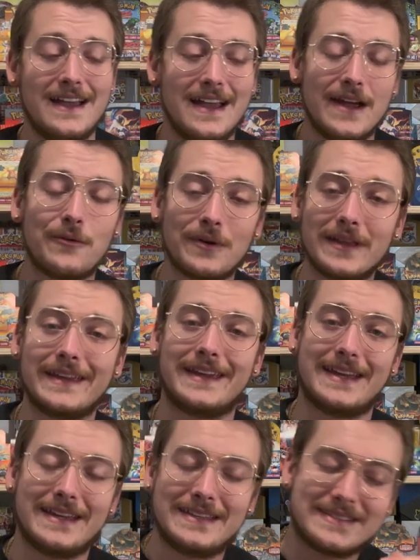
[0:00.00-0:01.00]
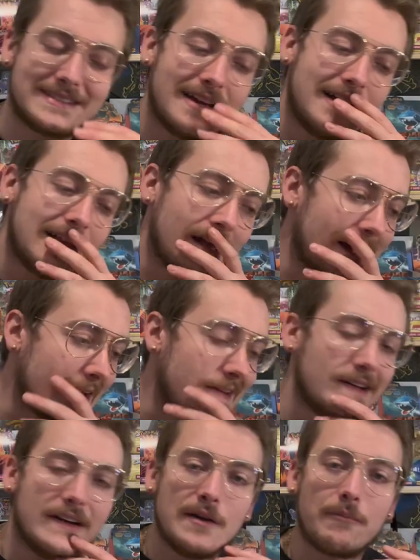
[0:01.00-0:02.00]
It really is. Like,
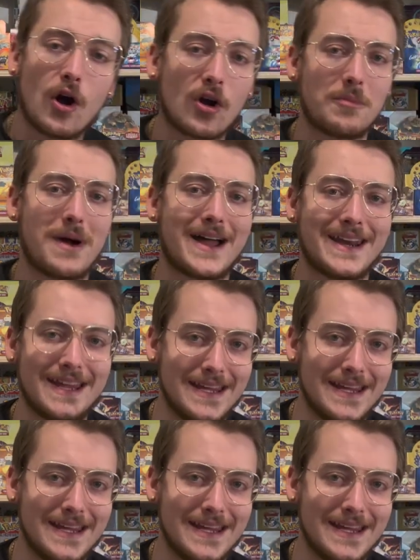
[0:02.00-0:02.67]
Pokemon